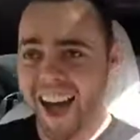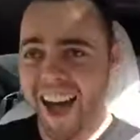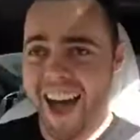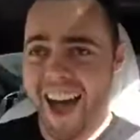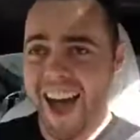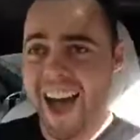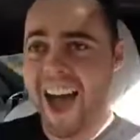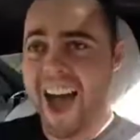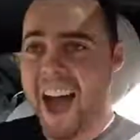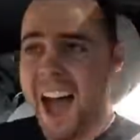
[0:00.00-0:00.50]

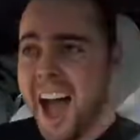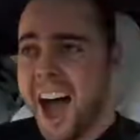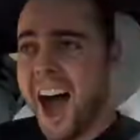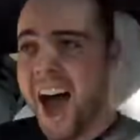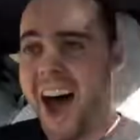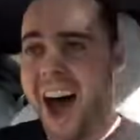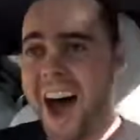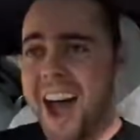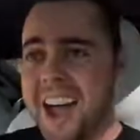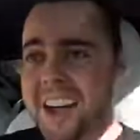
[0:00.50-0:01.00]

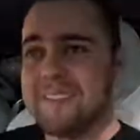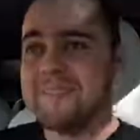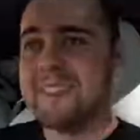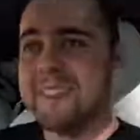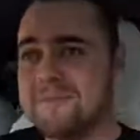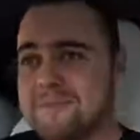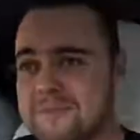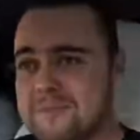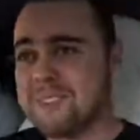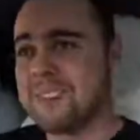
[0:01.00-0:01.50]
I
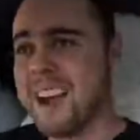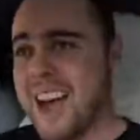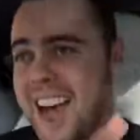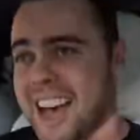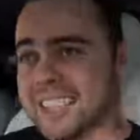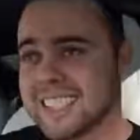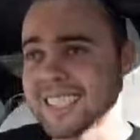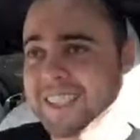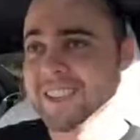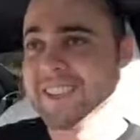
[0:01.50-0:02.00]
am
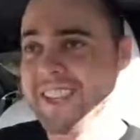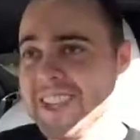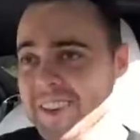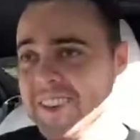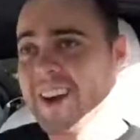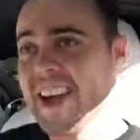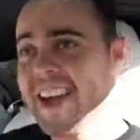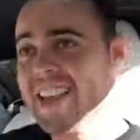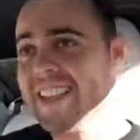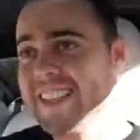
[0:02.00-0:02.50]
impressed with the
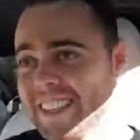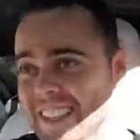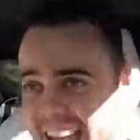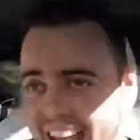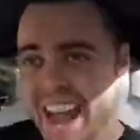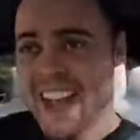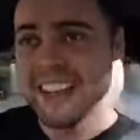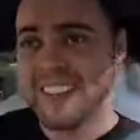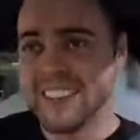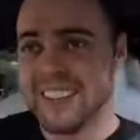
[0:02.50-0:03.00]
way this
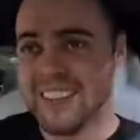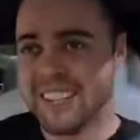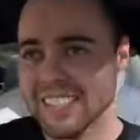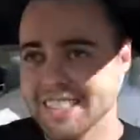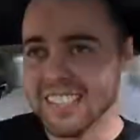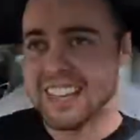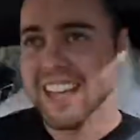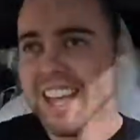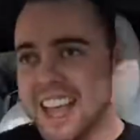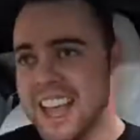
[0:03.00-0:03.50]

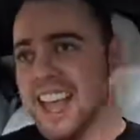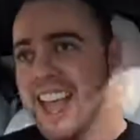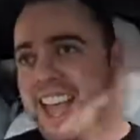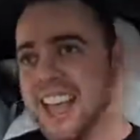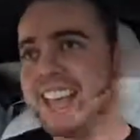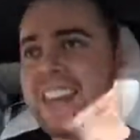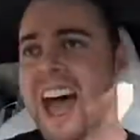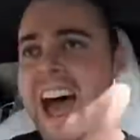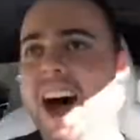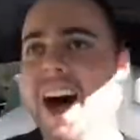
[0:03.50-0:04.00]
handles.
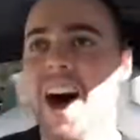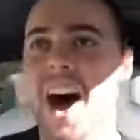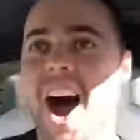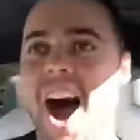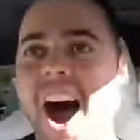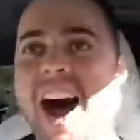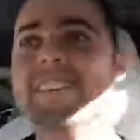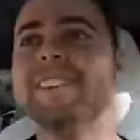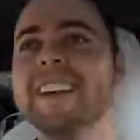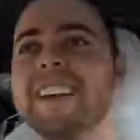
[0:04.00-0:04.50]
Now,
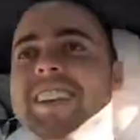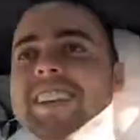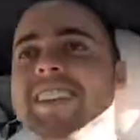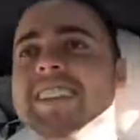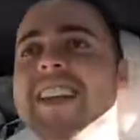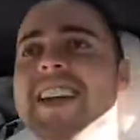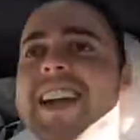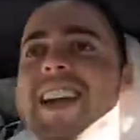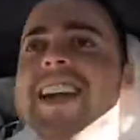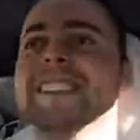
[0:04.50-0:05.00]

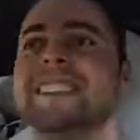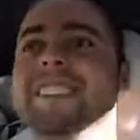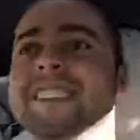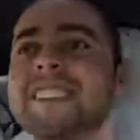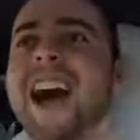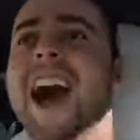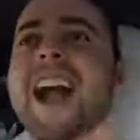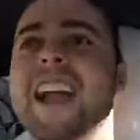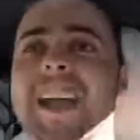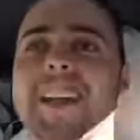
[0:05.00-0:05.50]
obviously, it's
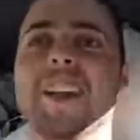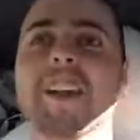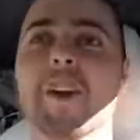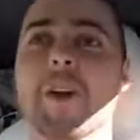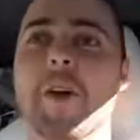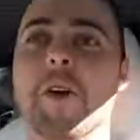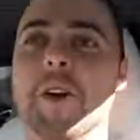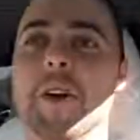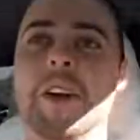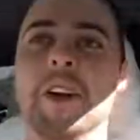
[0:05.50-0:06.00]
not going to
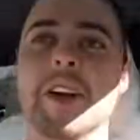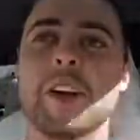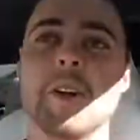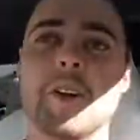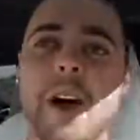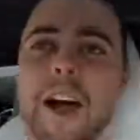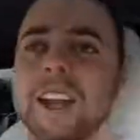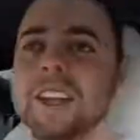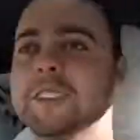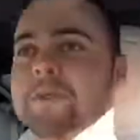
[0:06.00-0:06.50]
corner
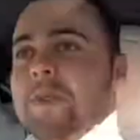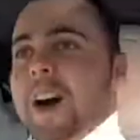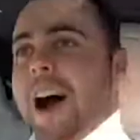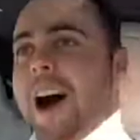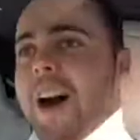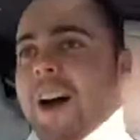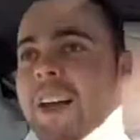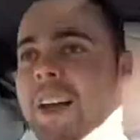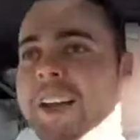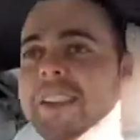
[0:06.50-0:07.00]
quite as
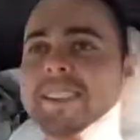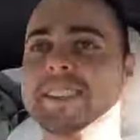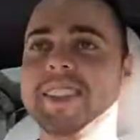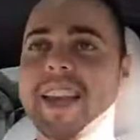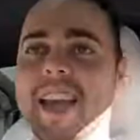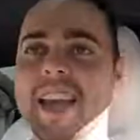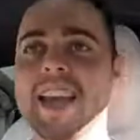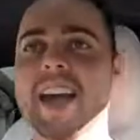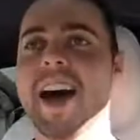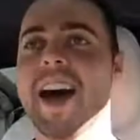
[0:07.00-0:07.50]
well as
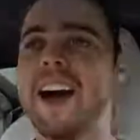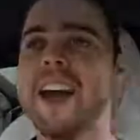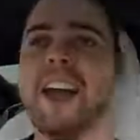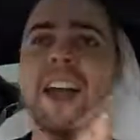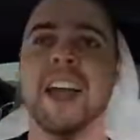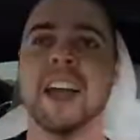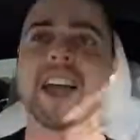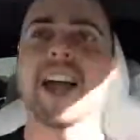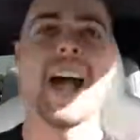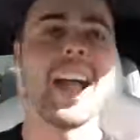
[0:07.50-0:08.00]
a
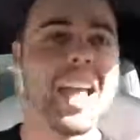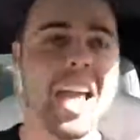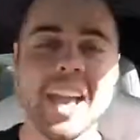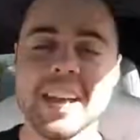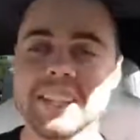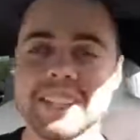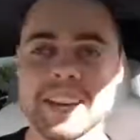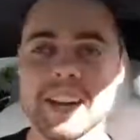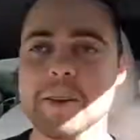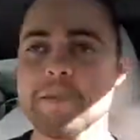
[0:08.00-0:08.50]

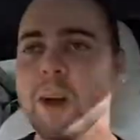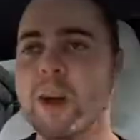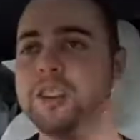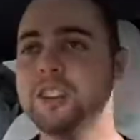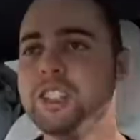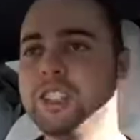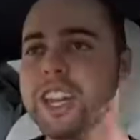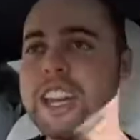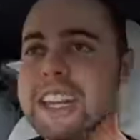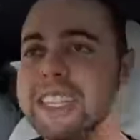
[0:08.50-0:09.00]
Cayenne Turbo
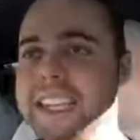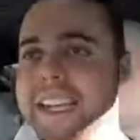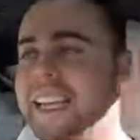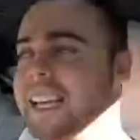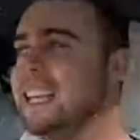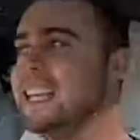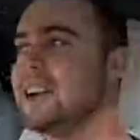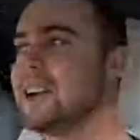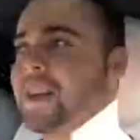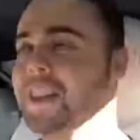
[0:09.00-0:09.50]

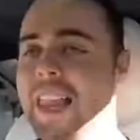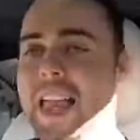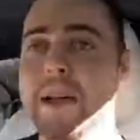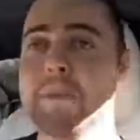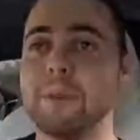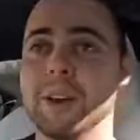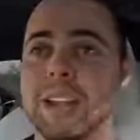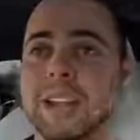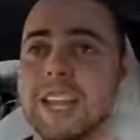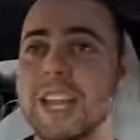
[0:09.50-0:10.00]
GT or a
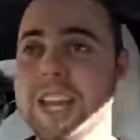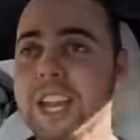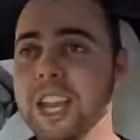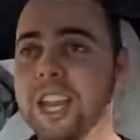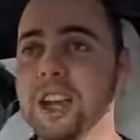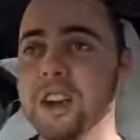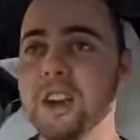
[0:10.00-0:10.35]
Lamborghini